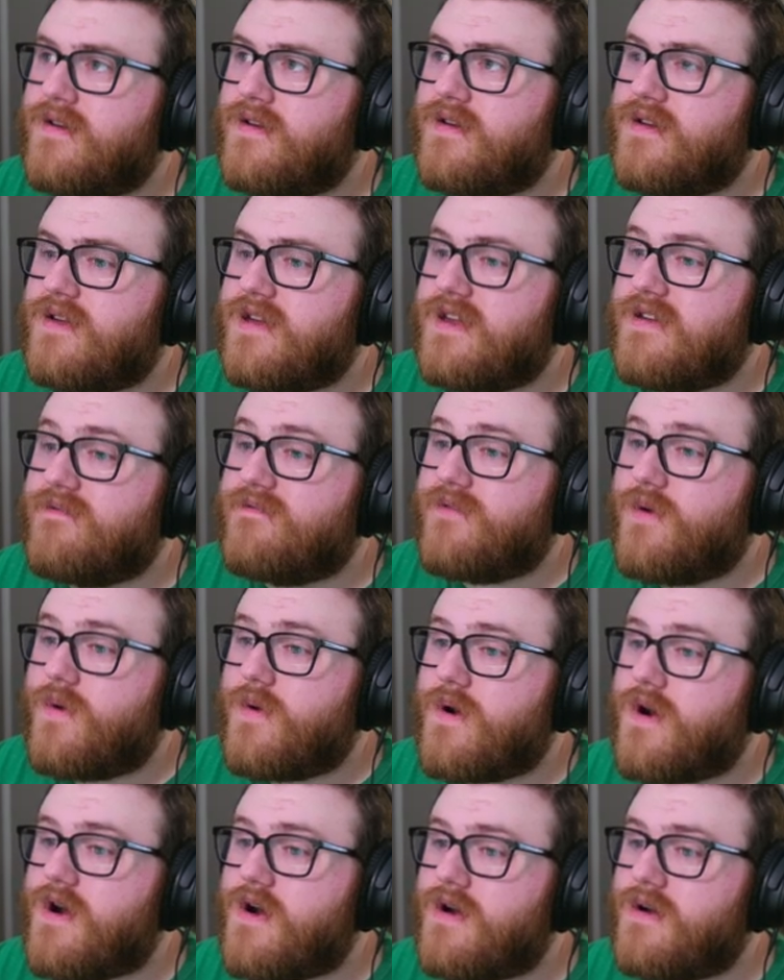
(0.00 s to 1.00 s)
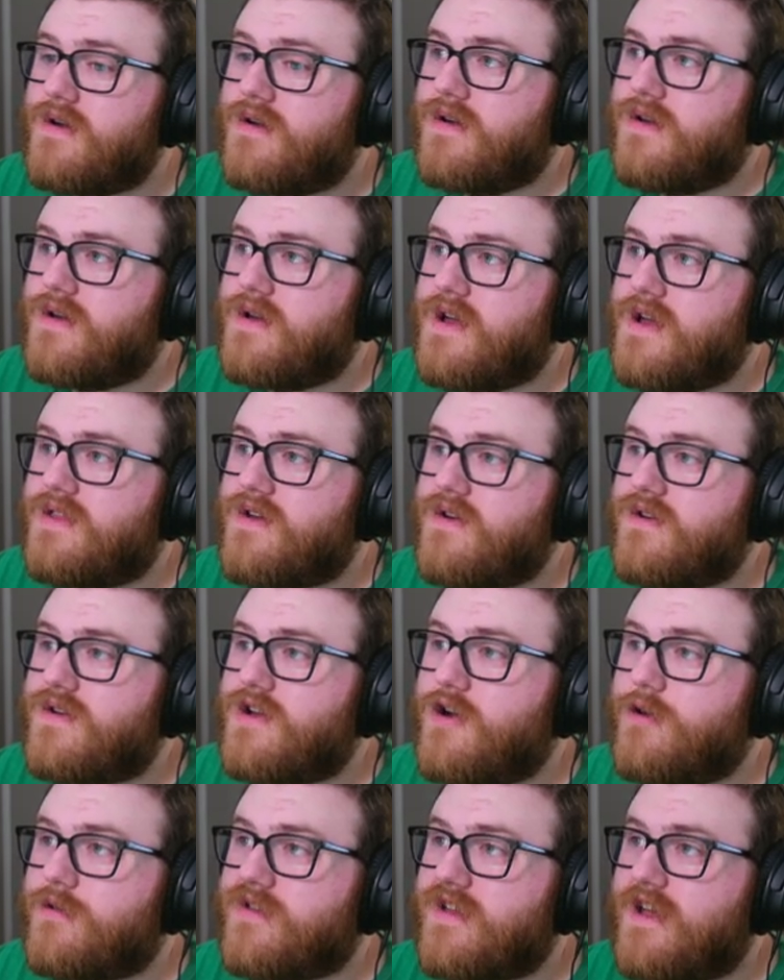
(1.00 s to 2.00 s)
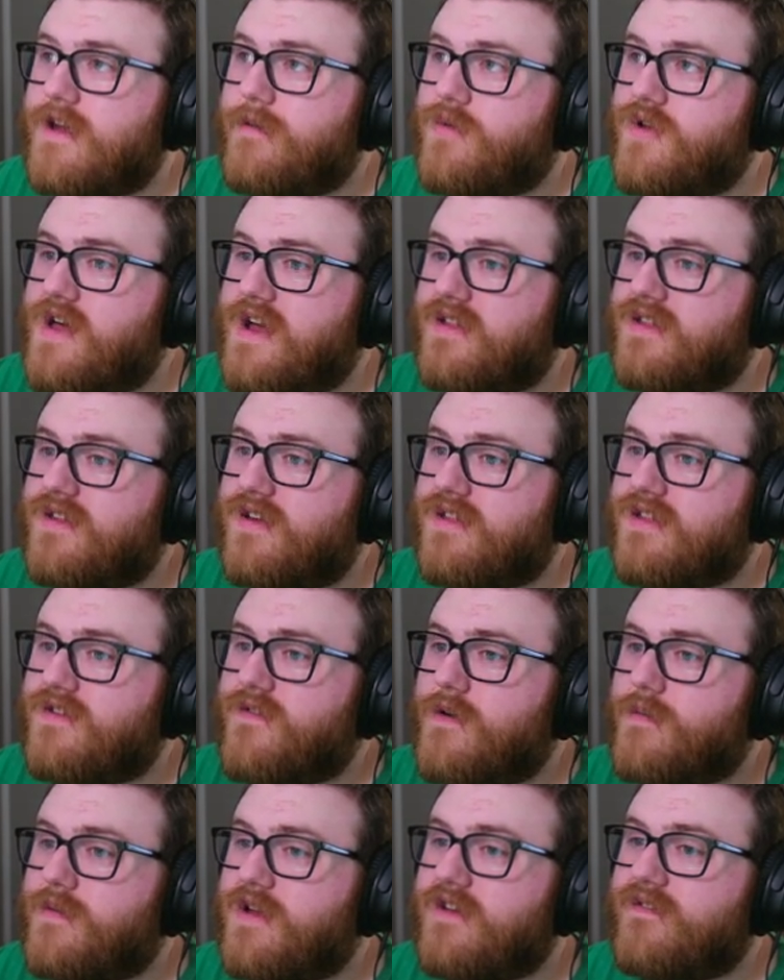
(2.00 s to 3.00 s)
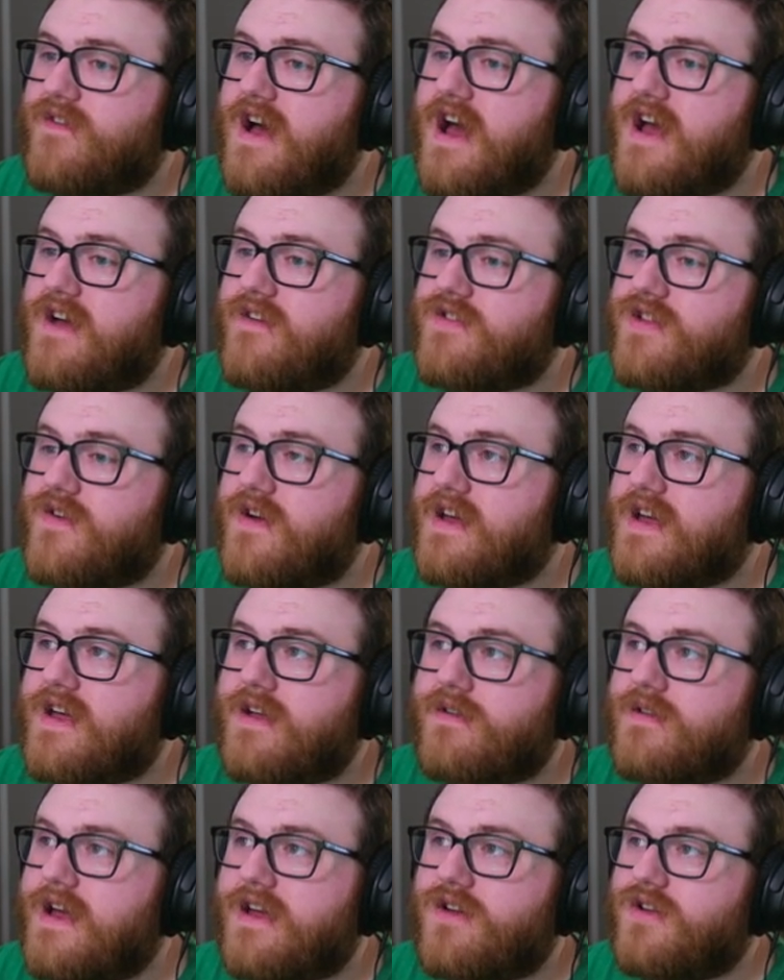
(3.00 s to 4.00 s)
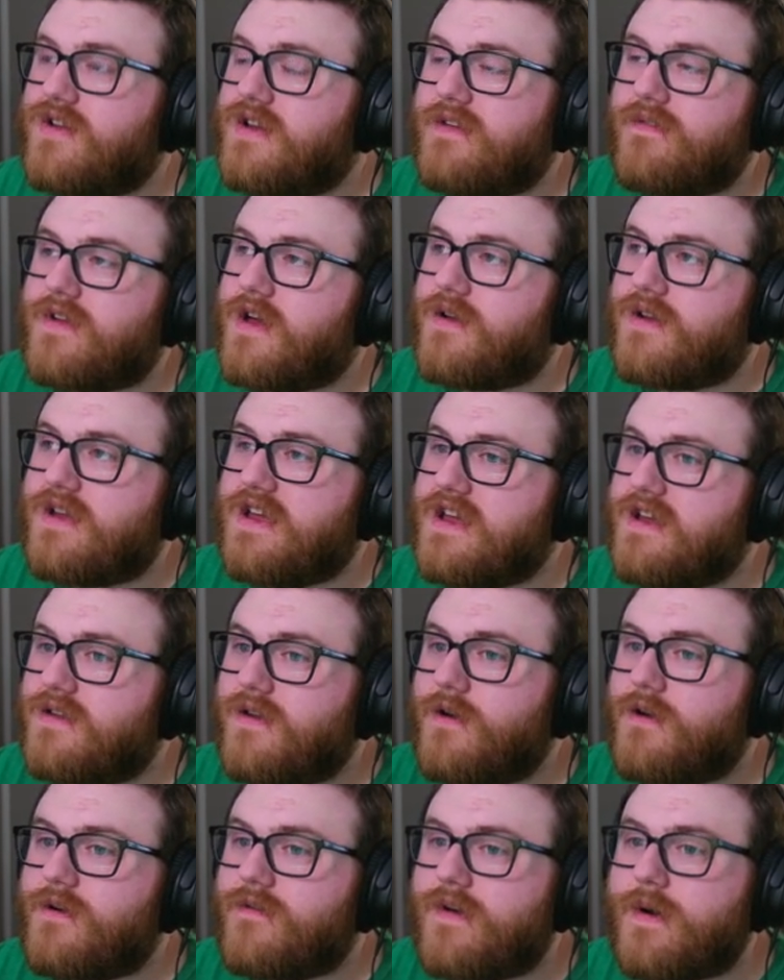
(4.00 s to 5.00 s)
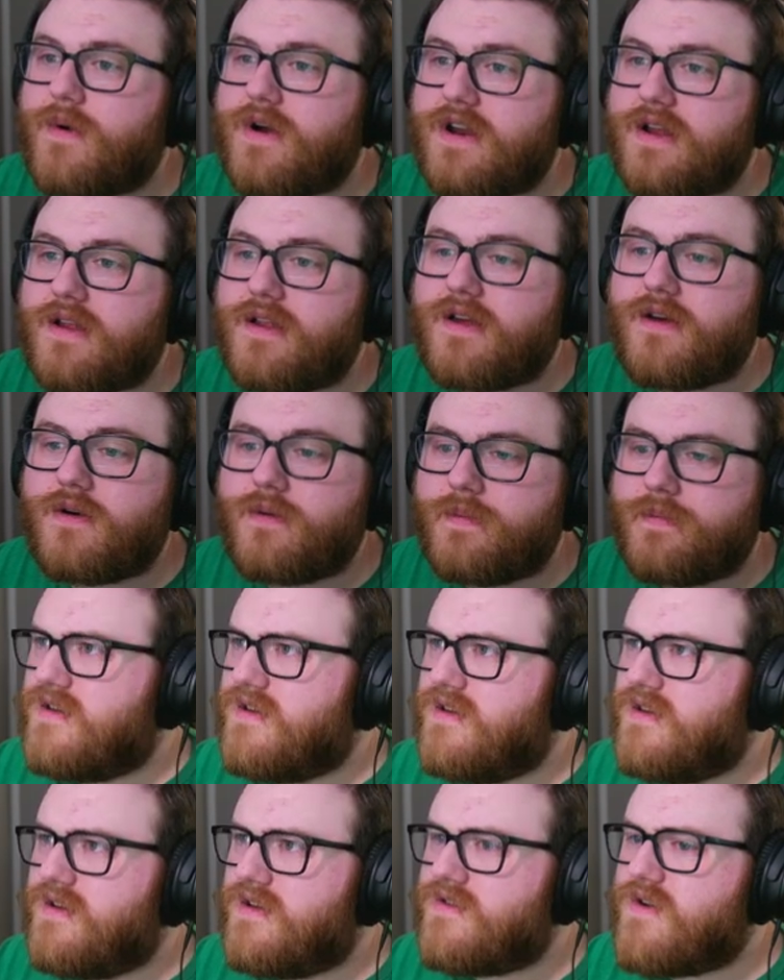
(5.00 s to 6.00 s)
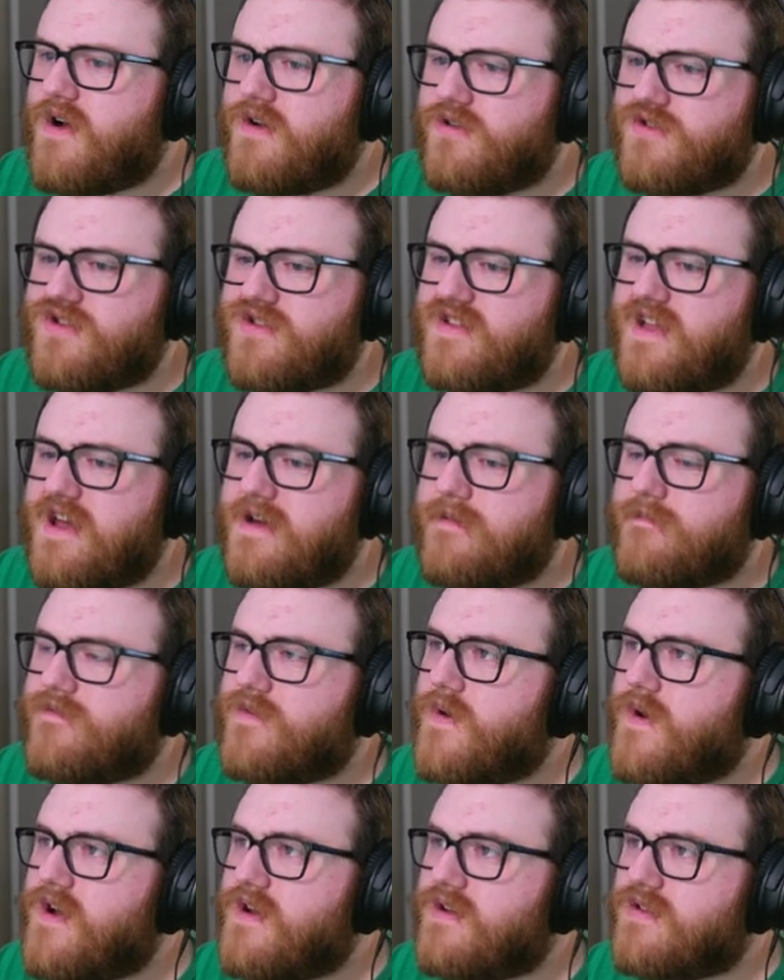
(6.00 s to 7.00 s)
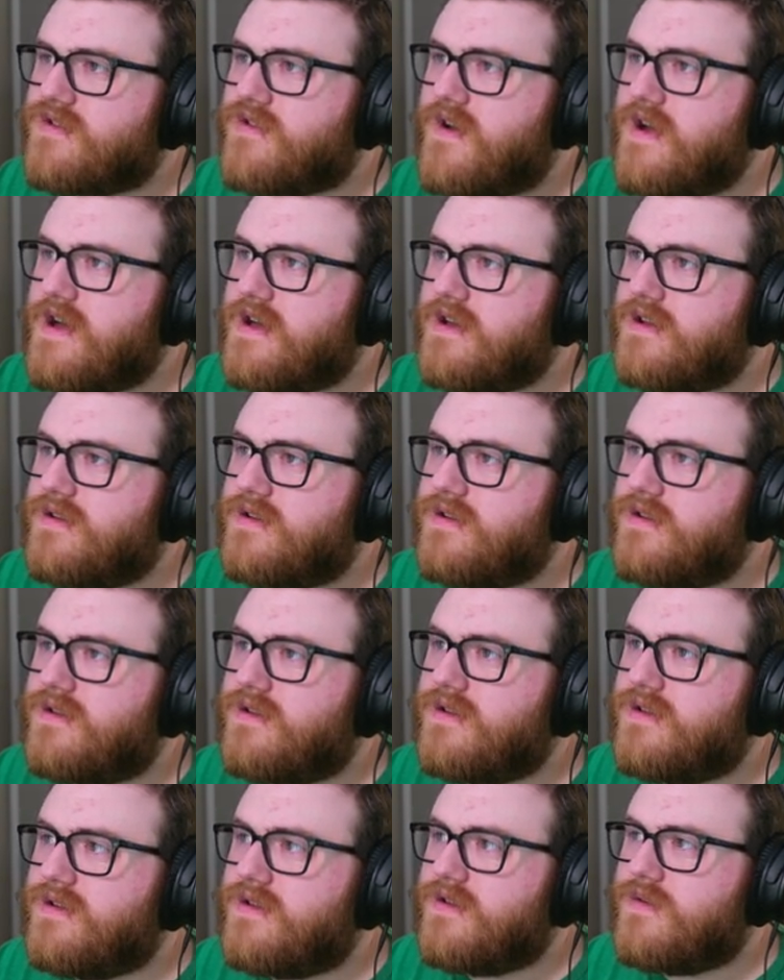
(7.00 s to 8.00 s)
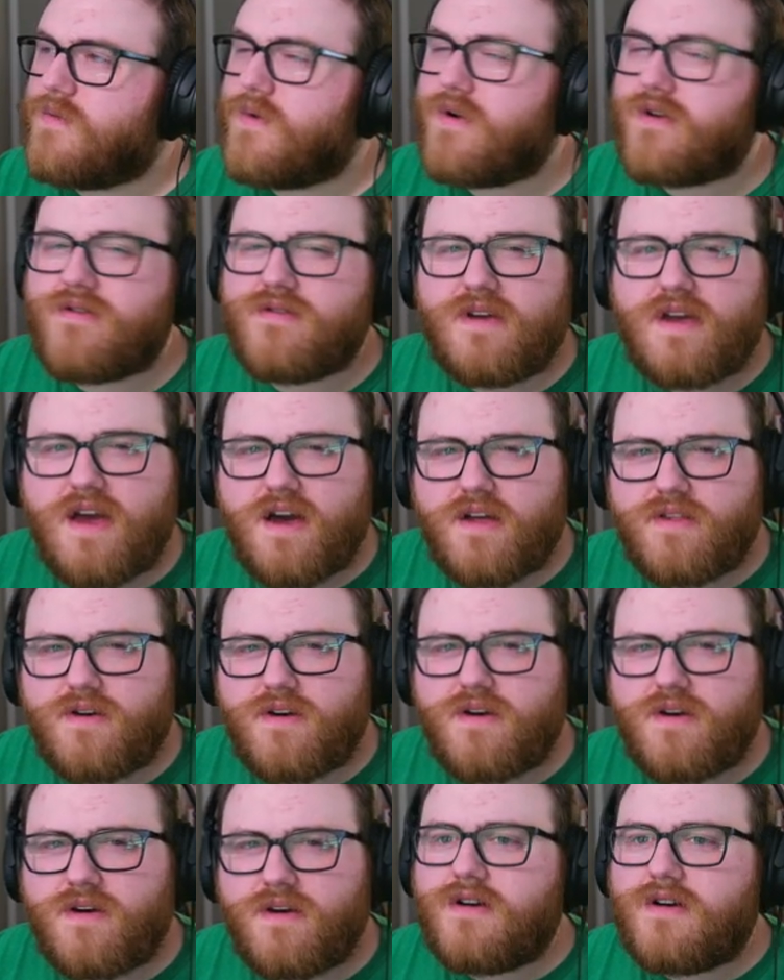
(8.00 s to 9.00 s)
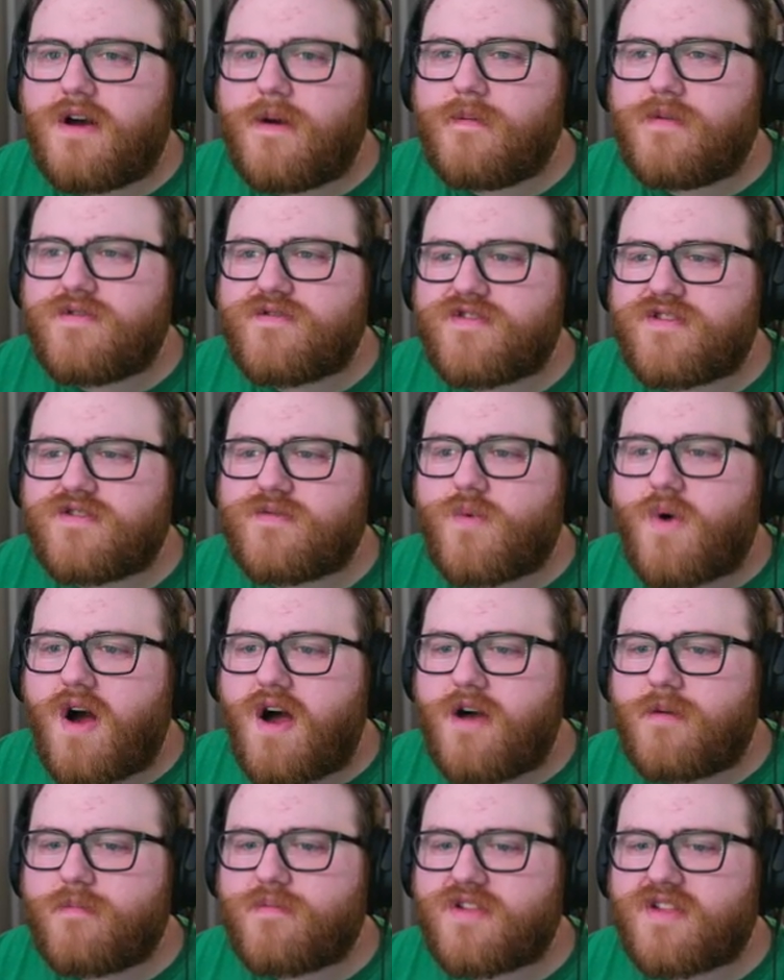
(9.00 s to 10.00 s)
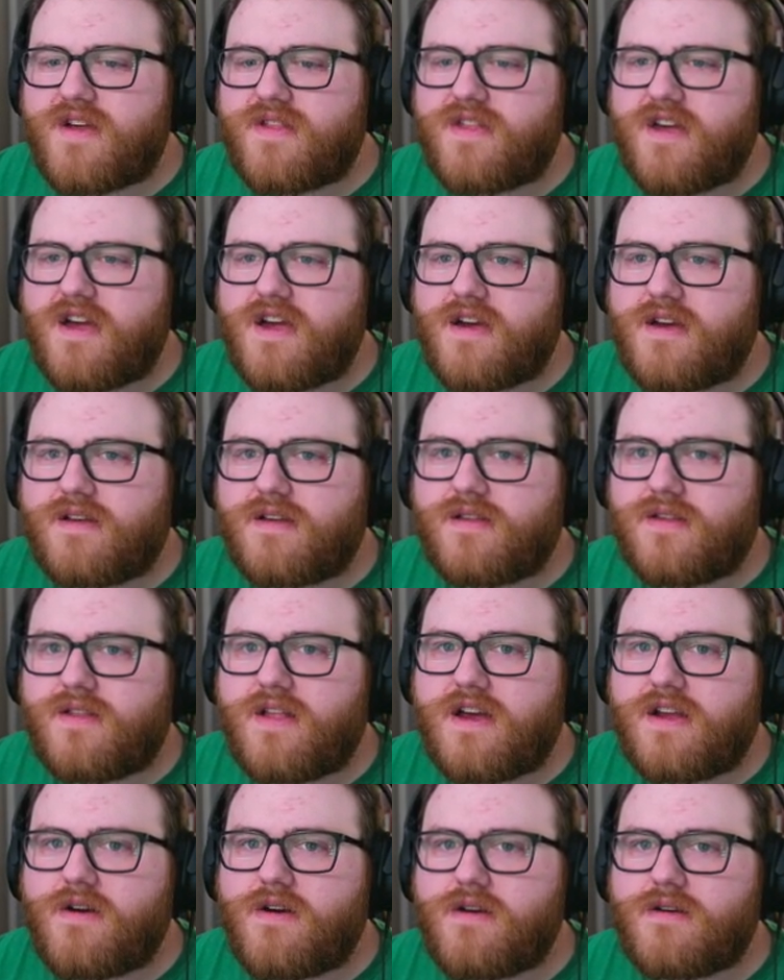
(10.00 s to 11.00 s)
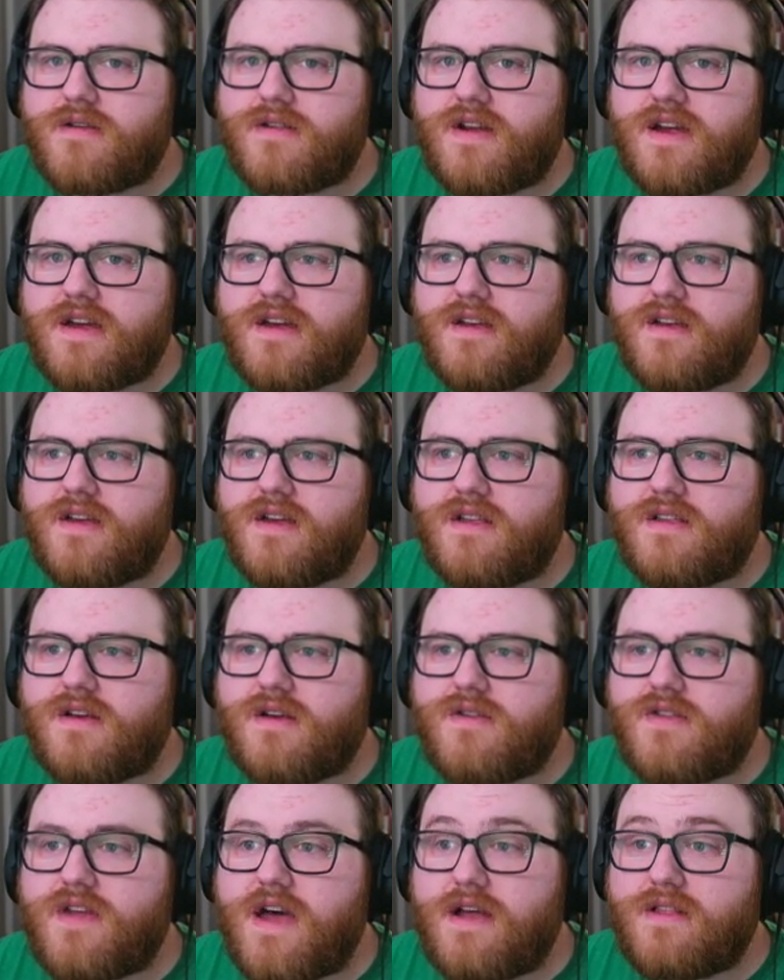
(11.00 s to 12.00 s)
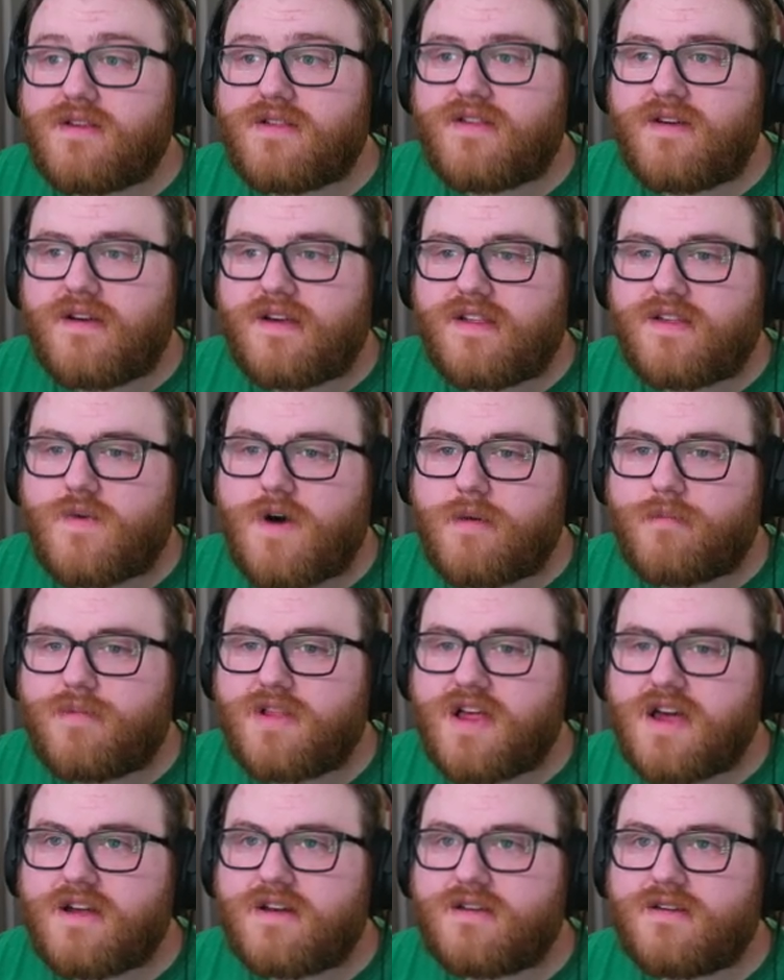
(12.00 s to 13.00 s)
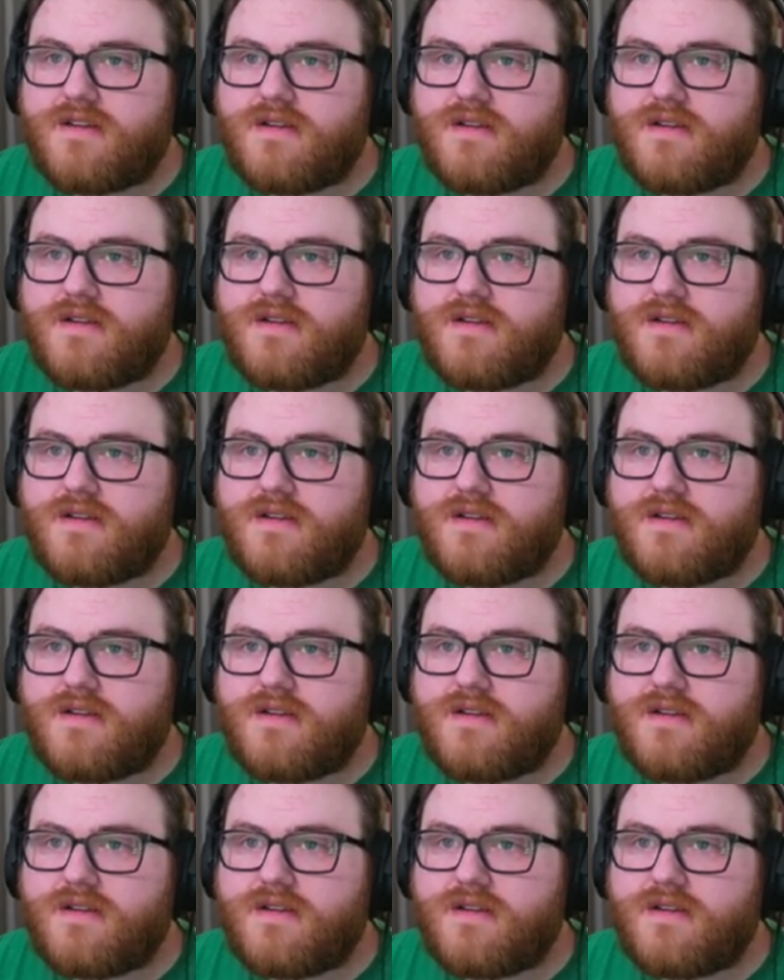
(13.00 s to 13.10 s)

E4, and there are no stable exits for E5, so I, I couldn't even go to E2 if I wanted to. And they're all just damp forest, right? What are the other... I mean, there's swamps, I think, later that I can get to. That looks like swampland.